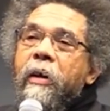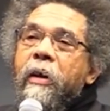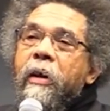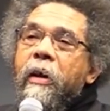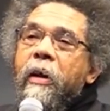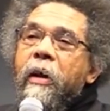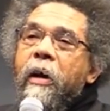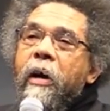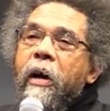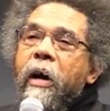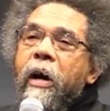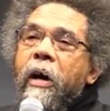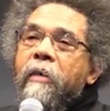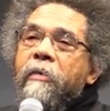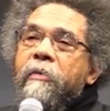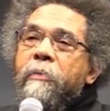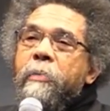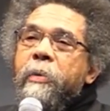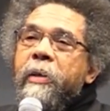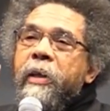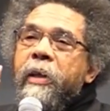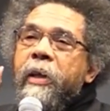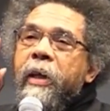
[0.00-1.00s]
of
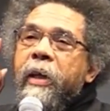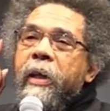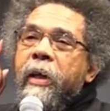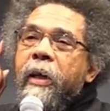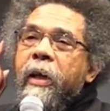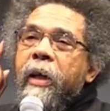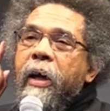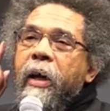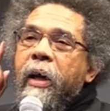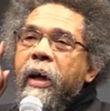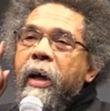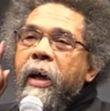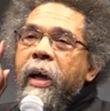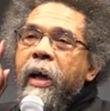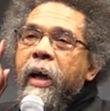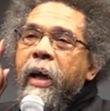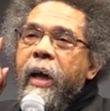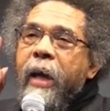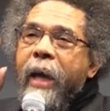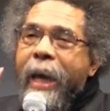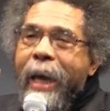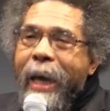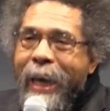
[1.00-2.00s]
being
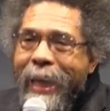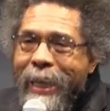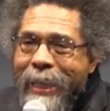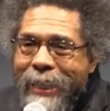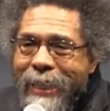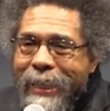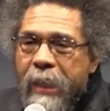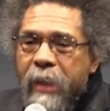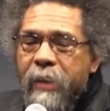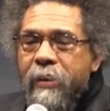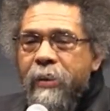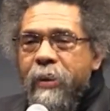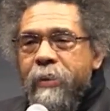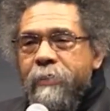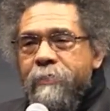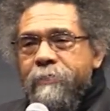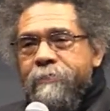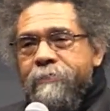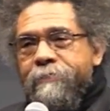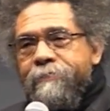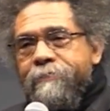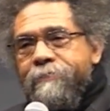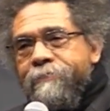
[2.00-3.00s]
hated
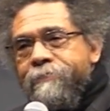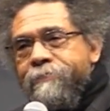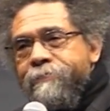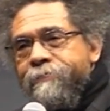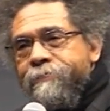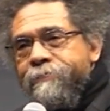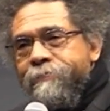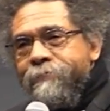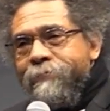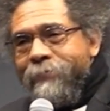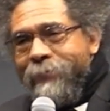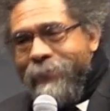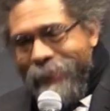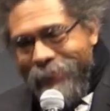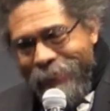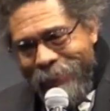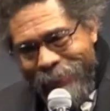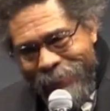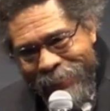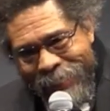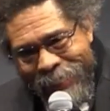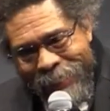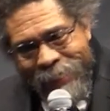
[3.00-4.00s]

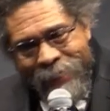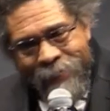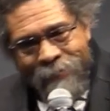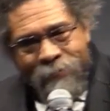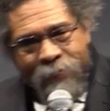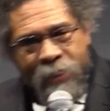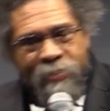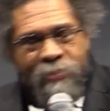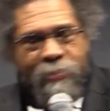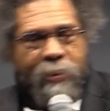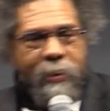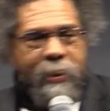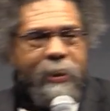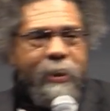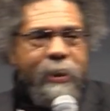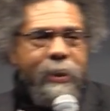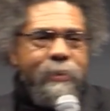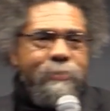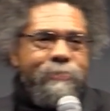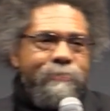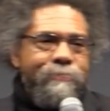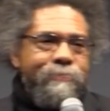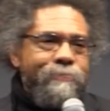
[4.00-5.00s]
individually,
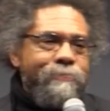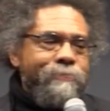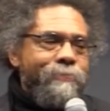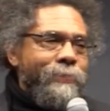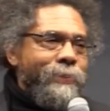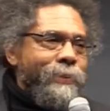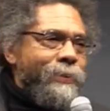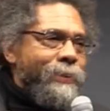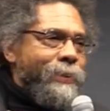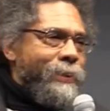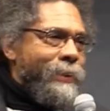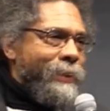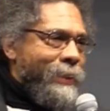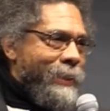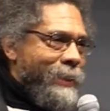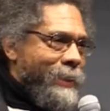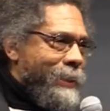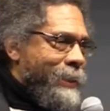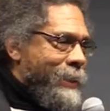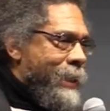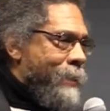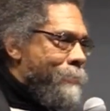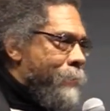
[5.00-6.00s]

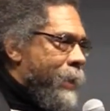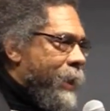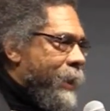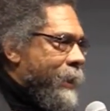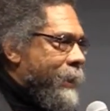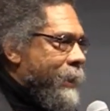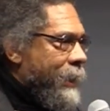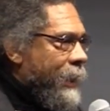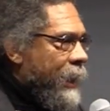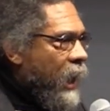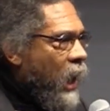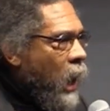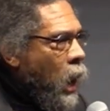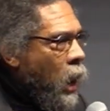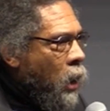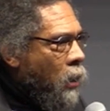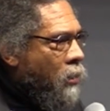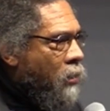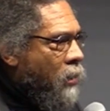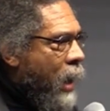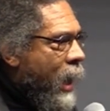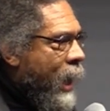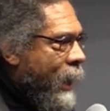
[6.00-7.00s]
systemically,
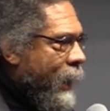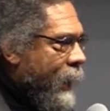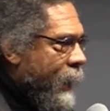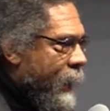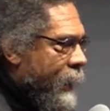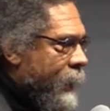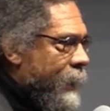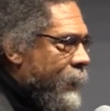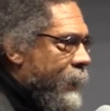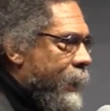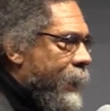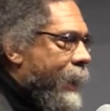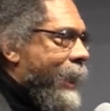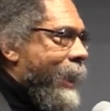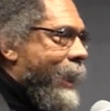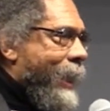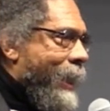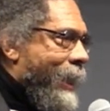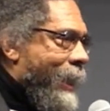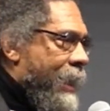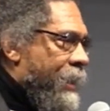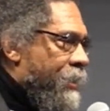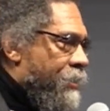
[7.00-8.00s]
chronically,
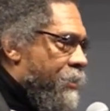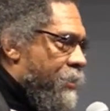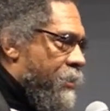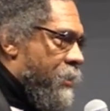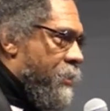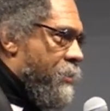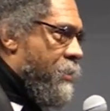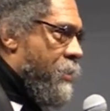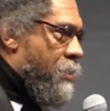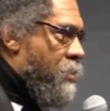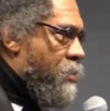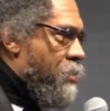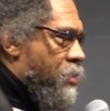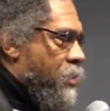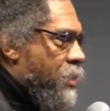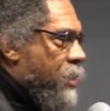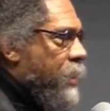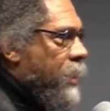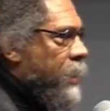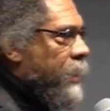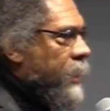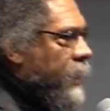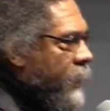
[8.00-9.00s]

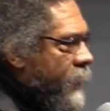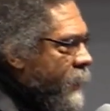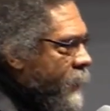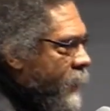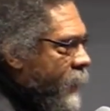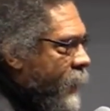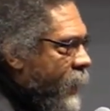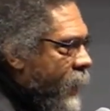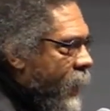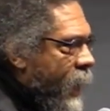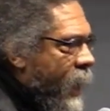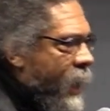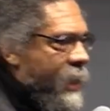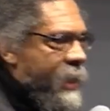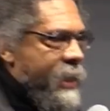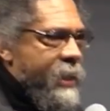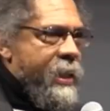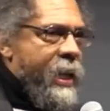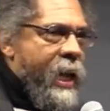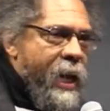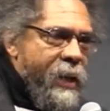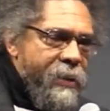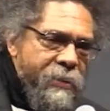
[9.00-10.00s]
institutionally, and
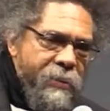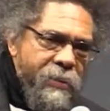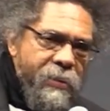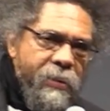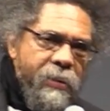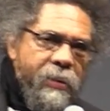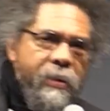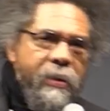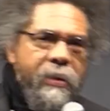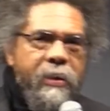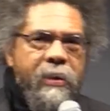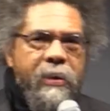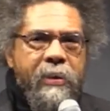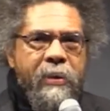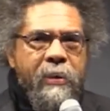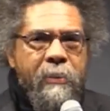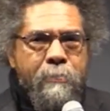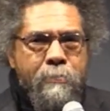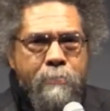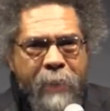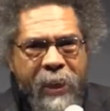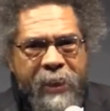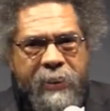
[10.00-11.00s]
yet the
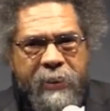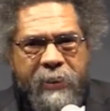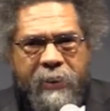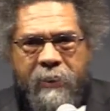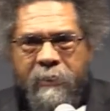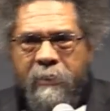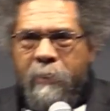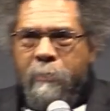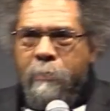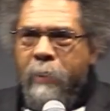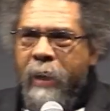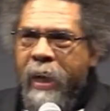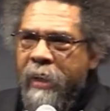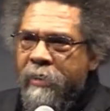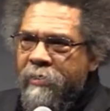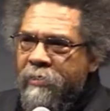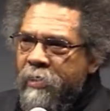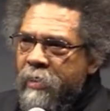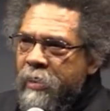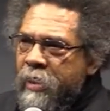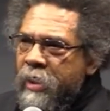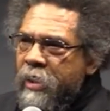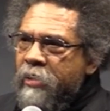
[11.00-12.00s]
best of the black
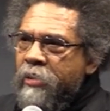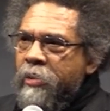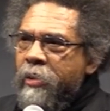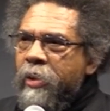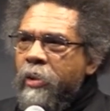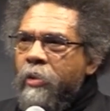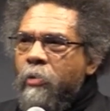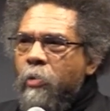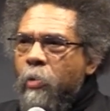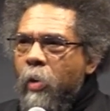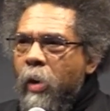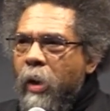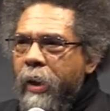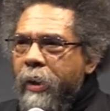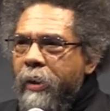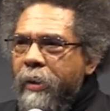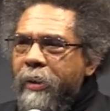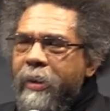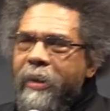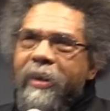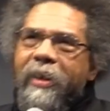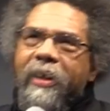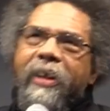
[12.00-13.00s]
tradition is what?
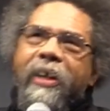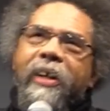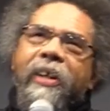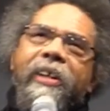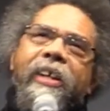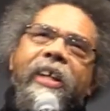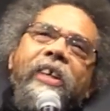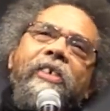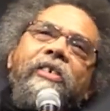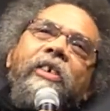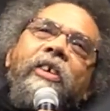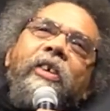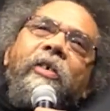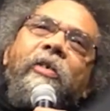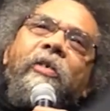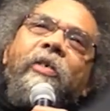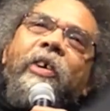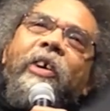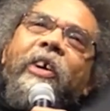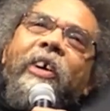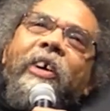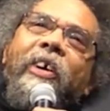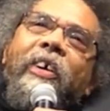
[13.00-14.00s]
Teaching the
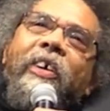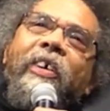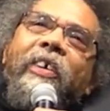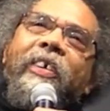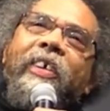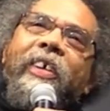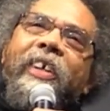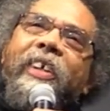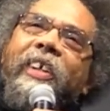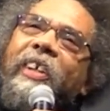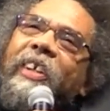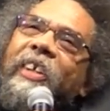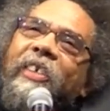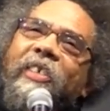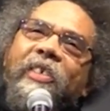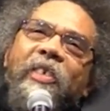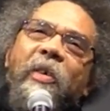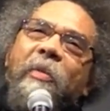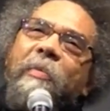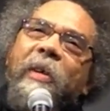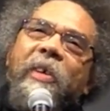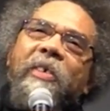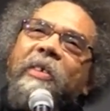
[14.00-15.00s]
world so
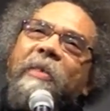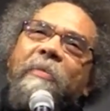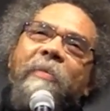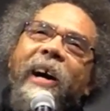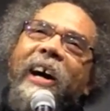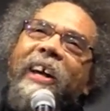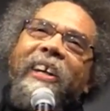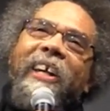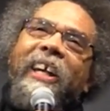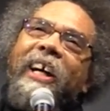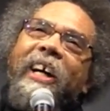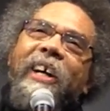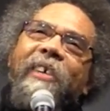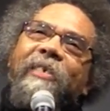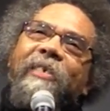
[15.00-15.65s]
much about love.